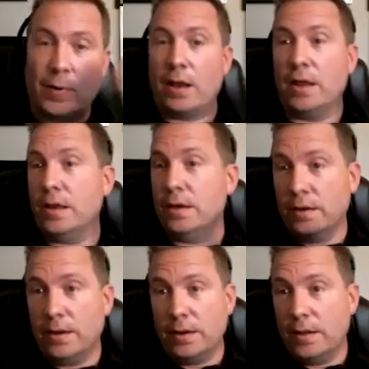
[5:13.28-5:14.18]
well, in
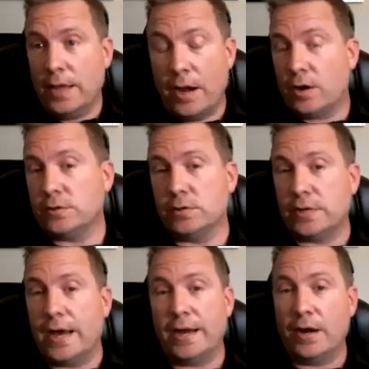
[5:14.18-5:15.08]
our
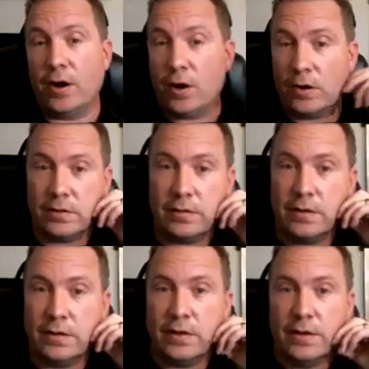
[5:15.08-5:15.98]
society at all.
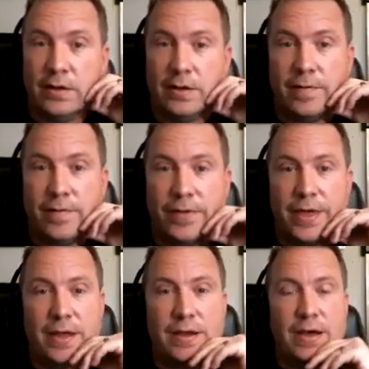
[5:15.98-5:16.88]

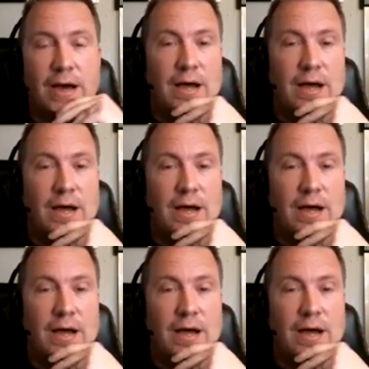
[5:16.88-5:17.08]
And